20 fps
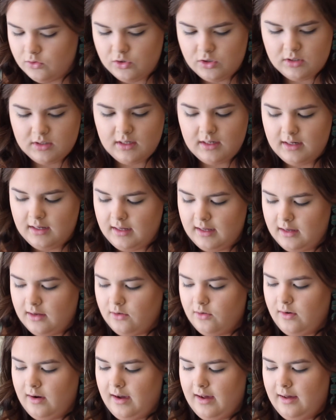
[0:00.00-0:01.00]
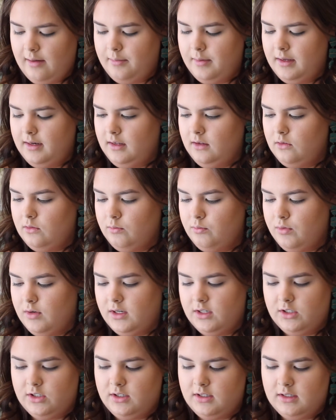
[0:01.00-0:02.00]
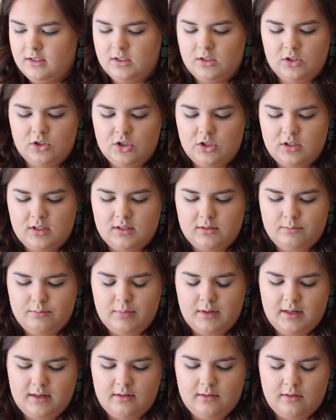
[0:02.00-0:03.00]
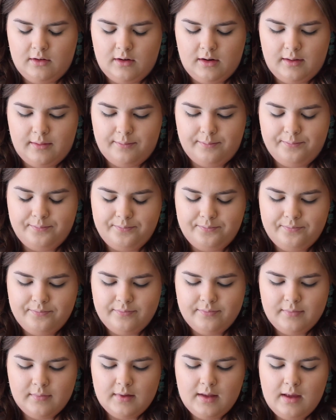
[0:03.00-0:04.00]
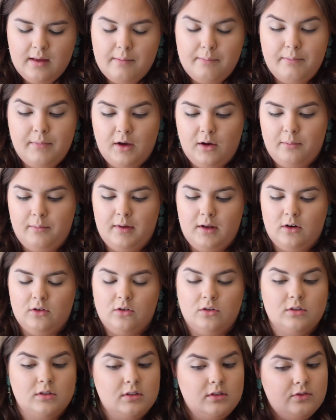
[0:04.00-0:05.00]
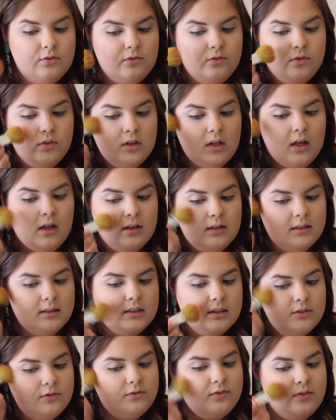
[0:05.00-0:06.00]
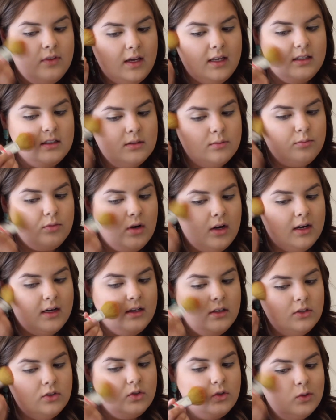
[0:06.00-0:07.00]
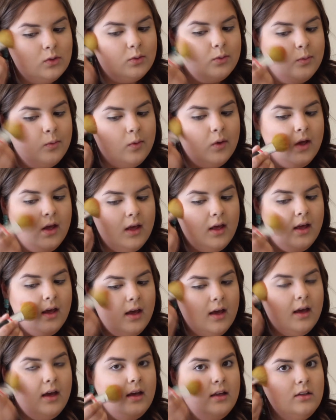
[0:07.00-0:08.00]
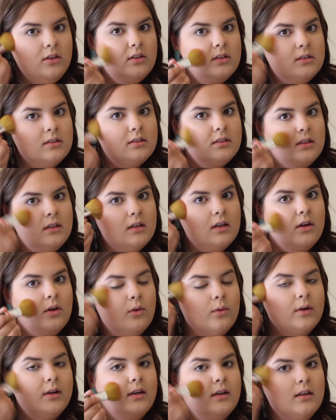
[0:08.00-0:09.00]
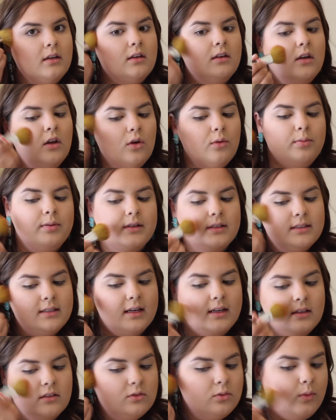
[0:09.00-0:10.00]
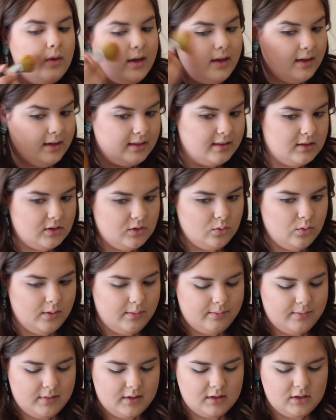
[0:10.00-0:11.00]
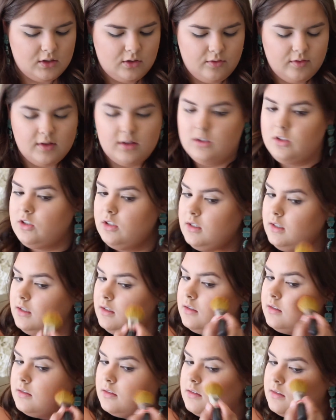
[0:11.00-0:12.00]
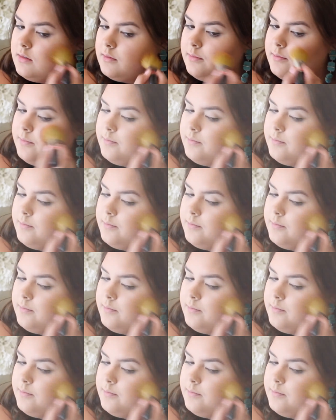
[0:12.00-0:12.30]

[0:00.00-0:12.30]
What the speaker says: Just going to grab any old brush. This is just a Bare Minerals Flawless Face Brush. And just, you know, no precise way, kind of sweep this over the cheeks.